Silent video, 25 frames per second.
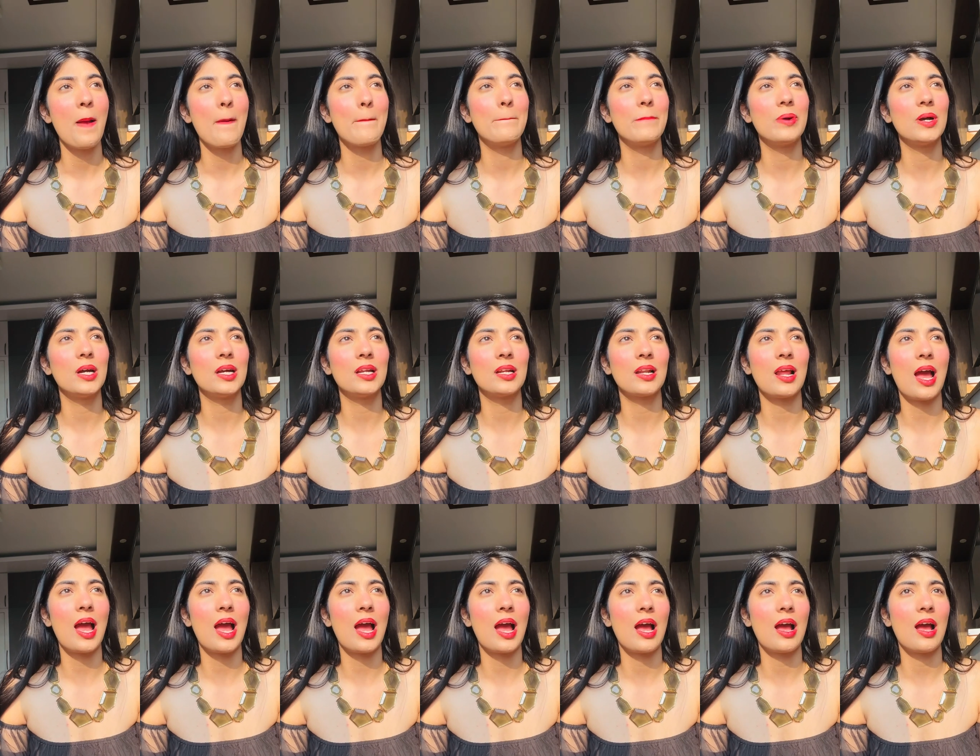But
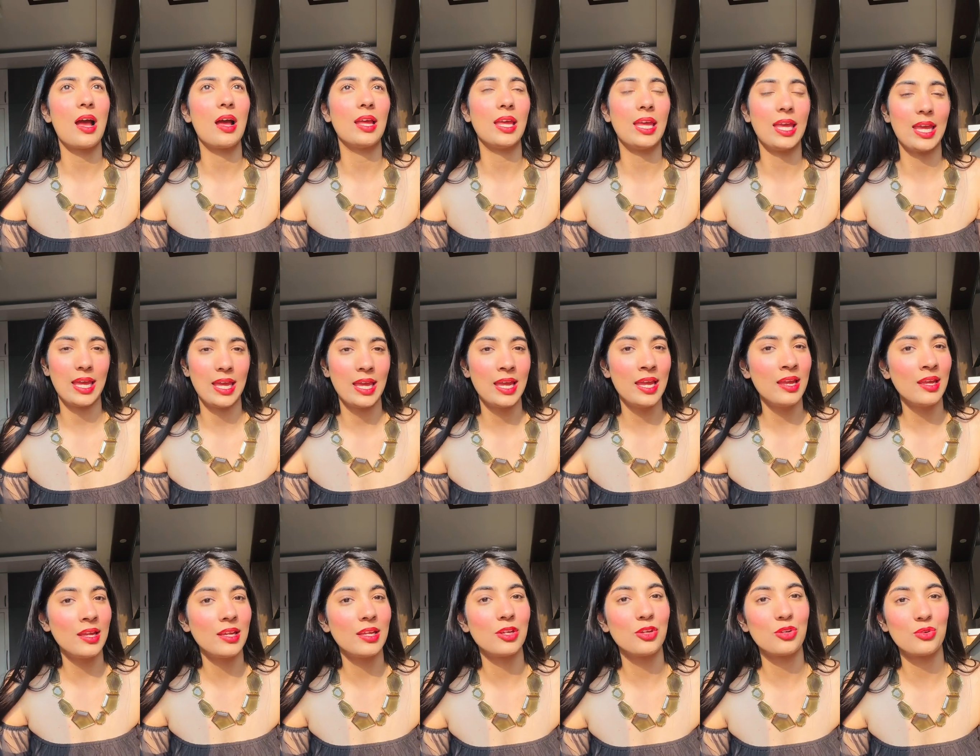
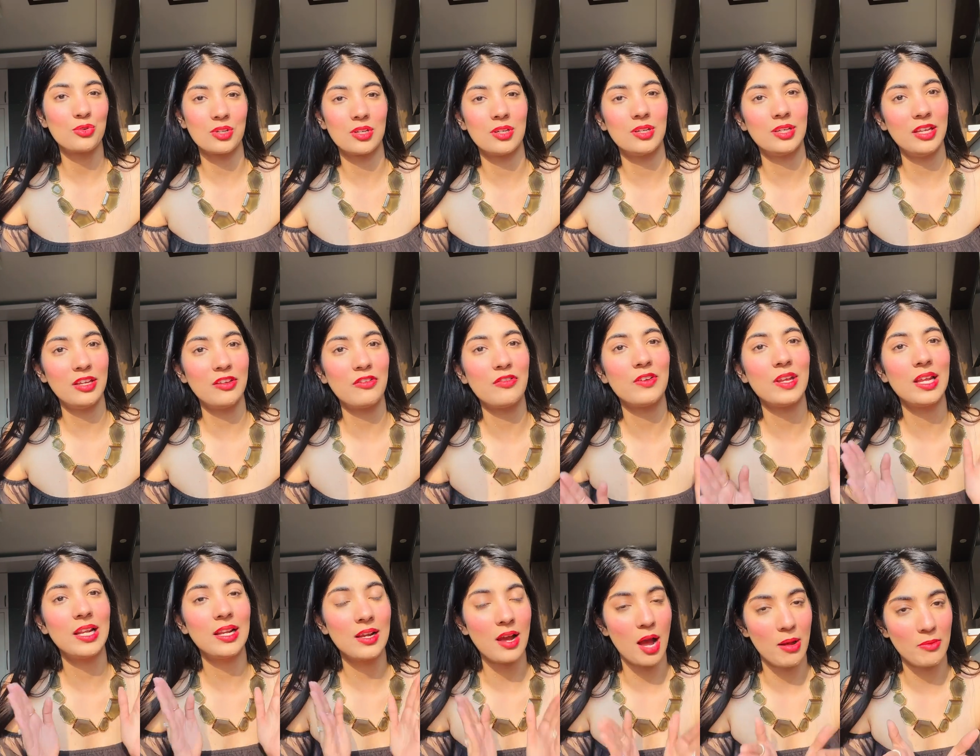you really
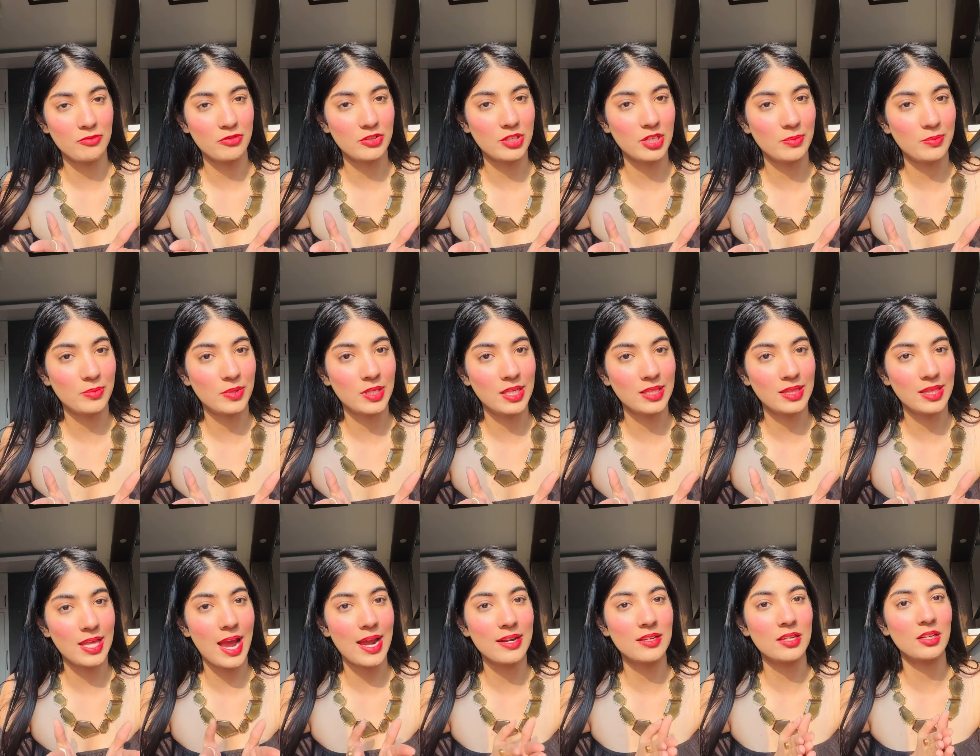feel comfortable in
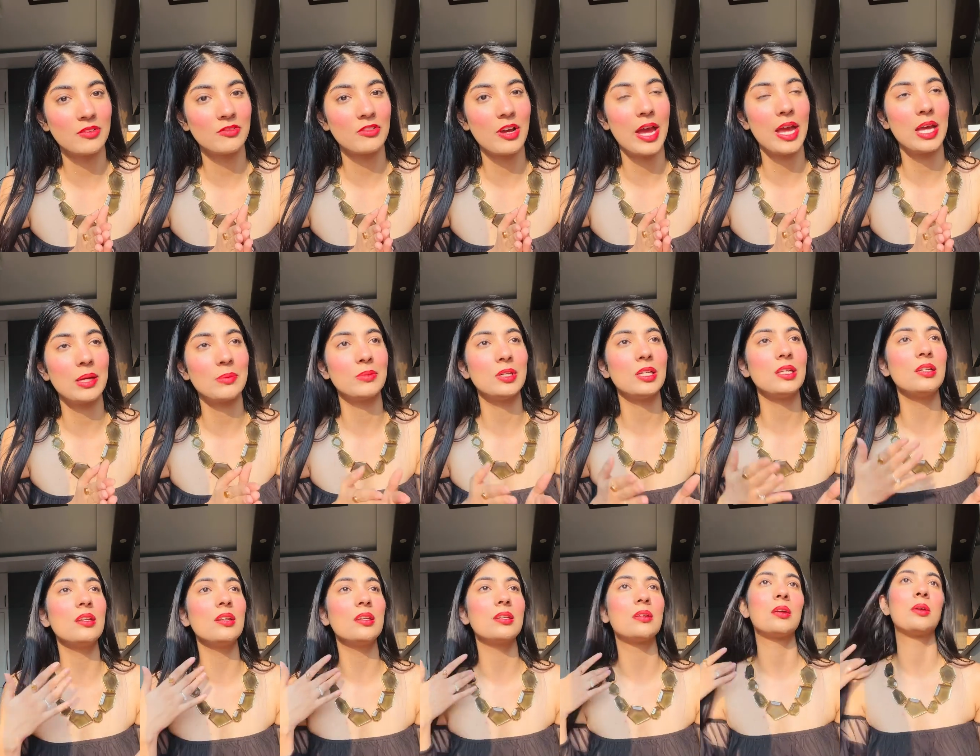that
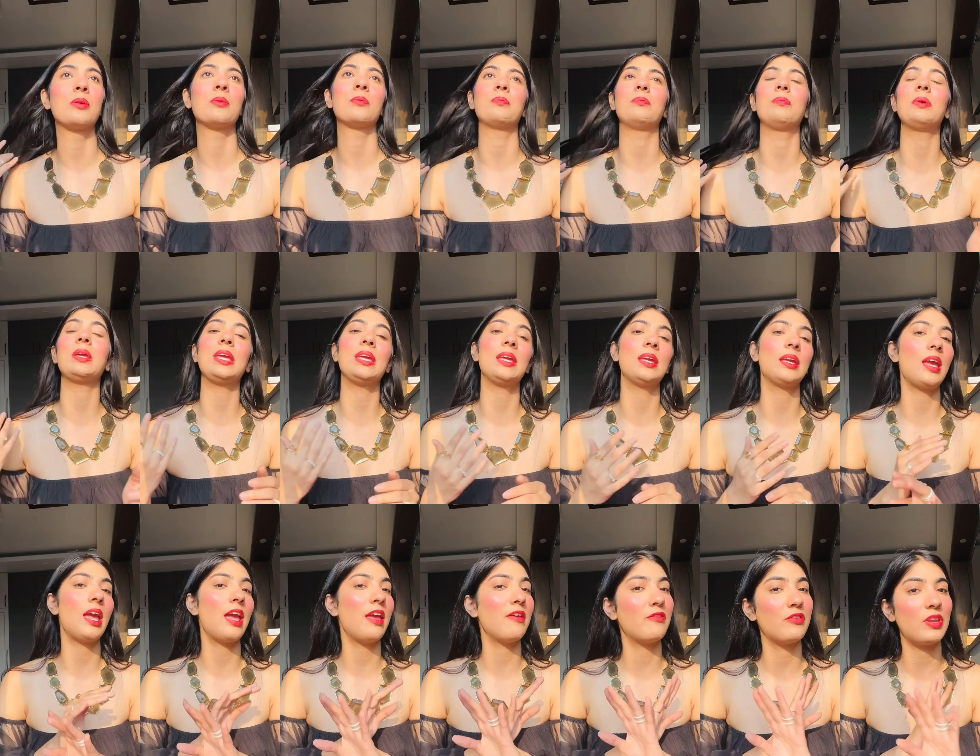environment. B,
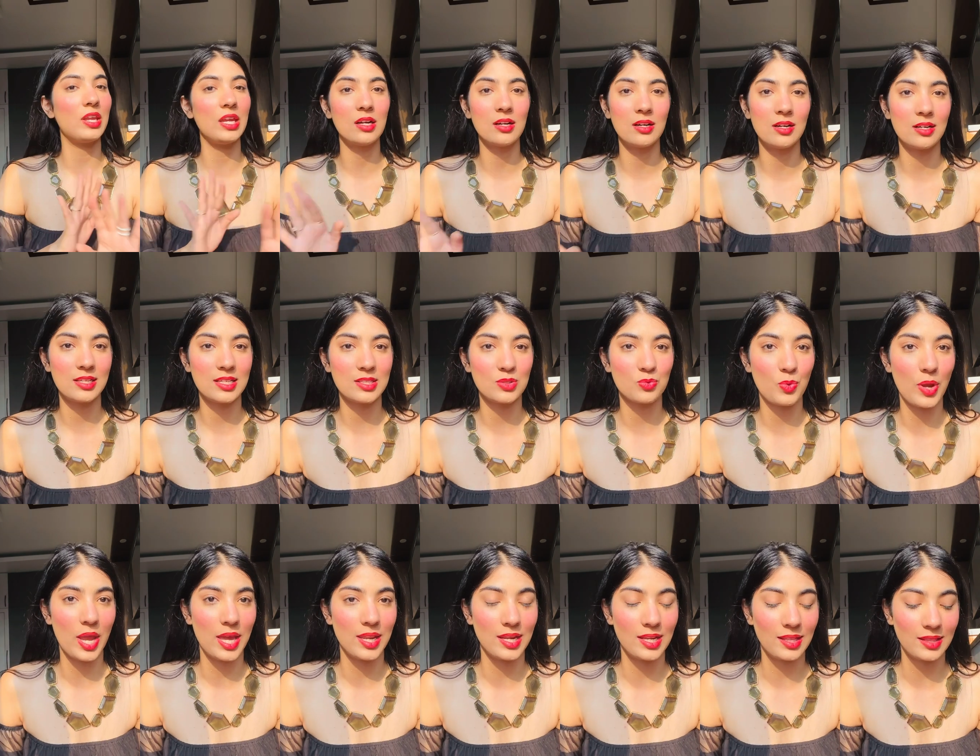every girl is
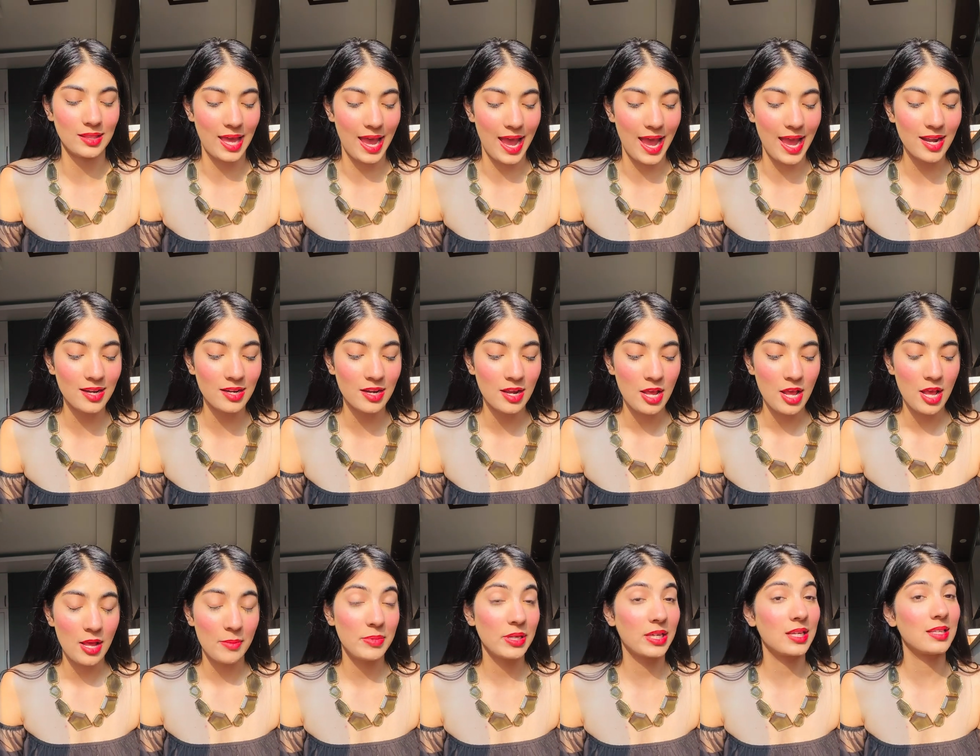wearing that,
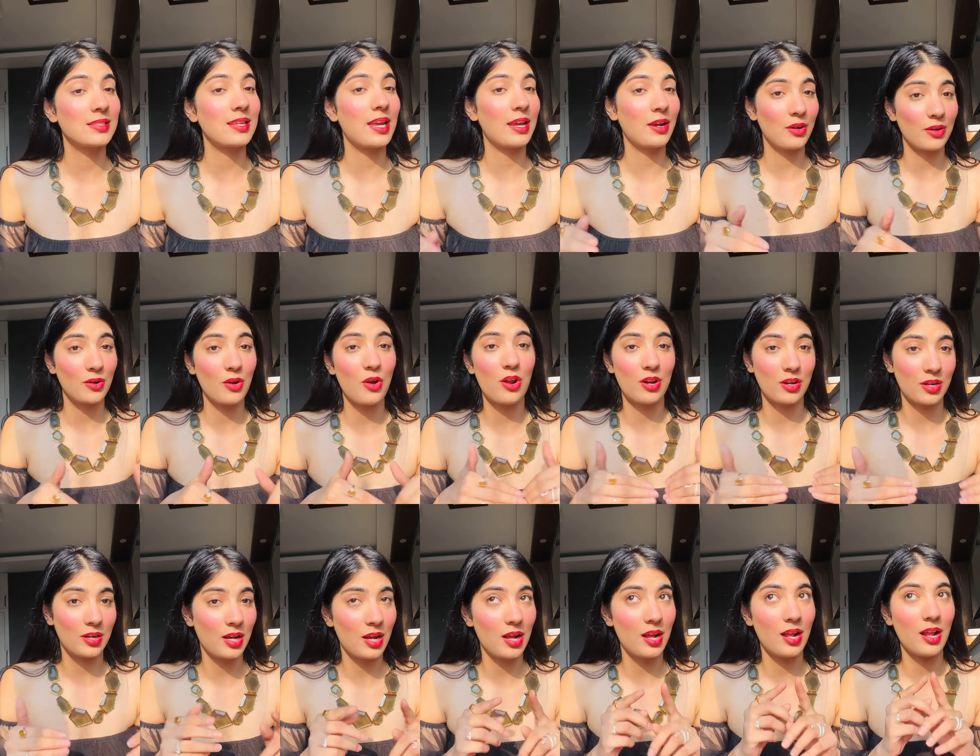because I got,